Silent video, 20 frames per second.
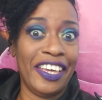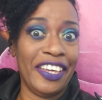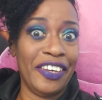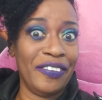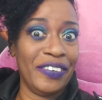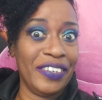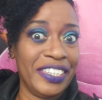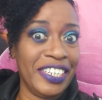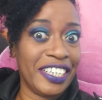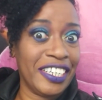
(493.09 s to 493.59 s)
you
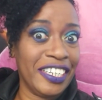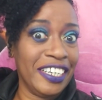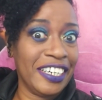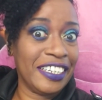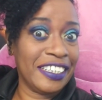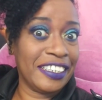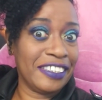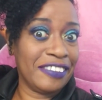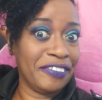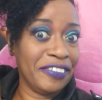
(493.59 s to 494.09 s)
want to cook
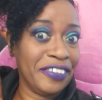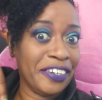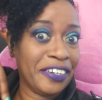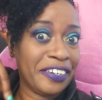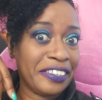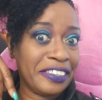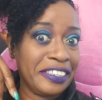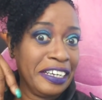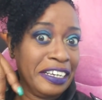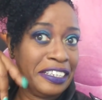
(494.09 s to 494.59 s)
for
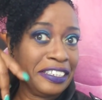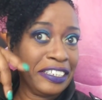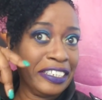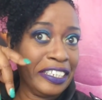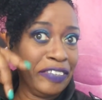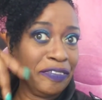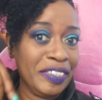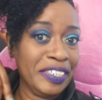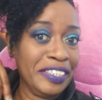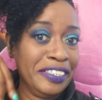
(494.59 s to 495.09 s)

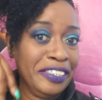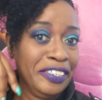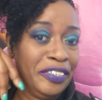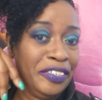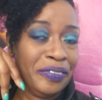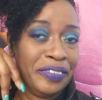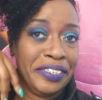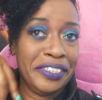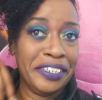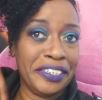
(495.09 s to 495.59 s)
Thanksgiving? You
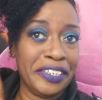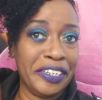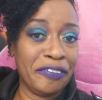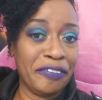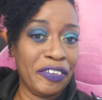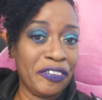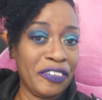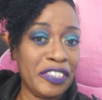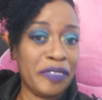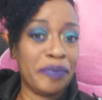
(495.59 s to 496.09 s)
want to cook for
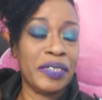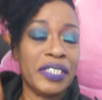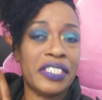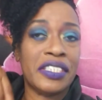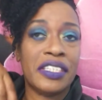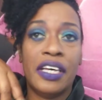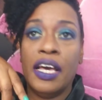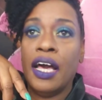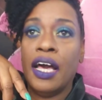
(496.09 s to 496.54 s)
Christmas?